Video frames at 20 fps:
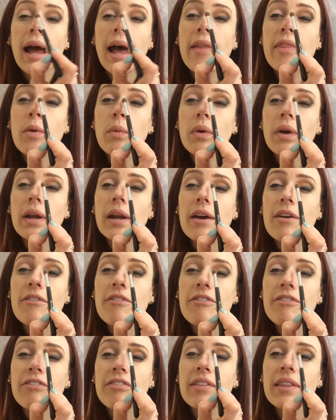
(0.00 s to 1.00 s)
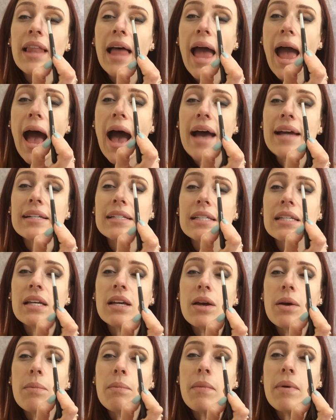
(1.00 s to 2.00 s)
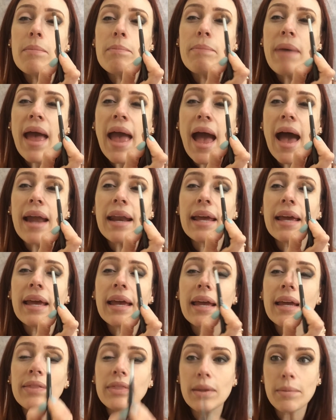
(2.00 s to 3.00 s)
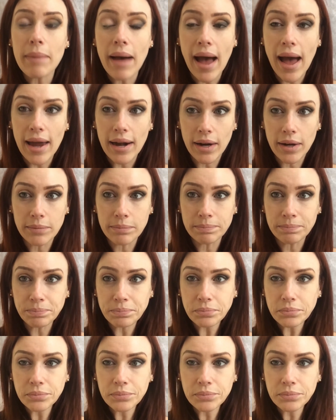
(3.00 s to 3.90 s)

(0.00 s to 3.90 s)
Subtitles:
and then we're going to flat pat it in the bottom.